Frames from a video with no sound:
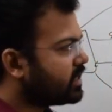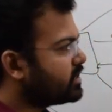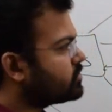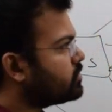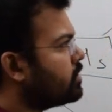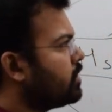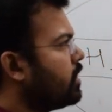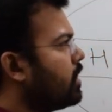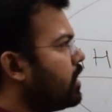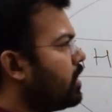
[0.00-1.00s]
into
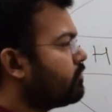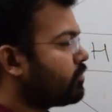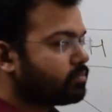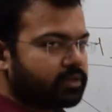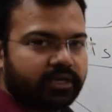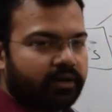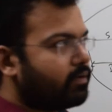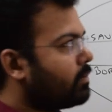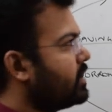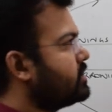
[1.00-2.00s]
from the
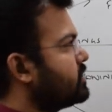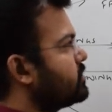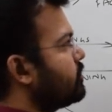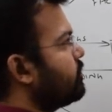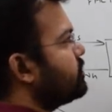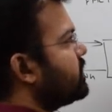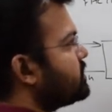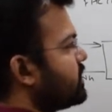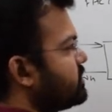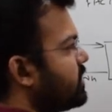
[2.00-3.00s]
government. So
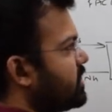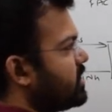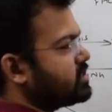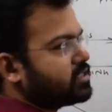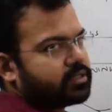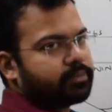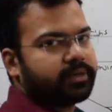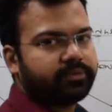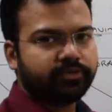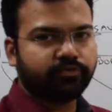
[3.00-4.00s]
this is the relationship
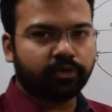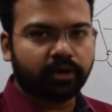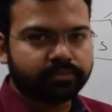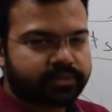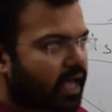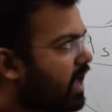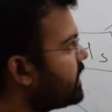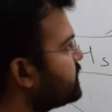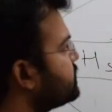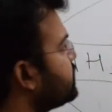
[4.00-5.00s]
between firms
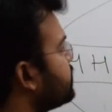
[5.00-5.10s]
and the